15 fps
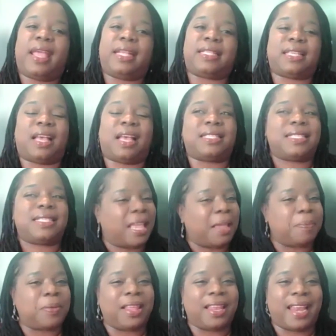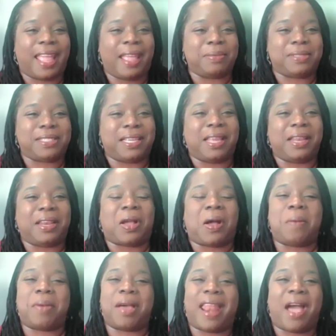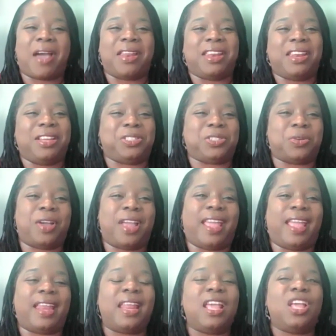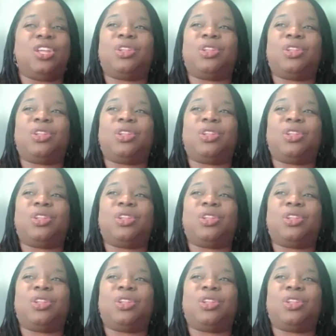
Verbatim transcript: It's a staple in Hampton. Come on out and enjoy it.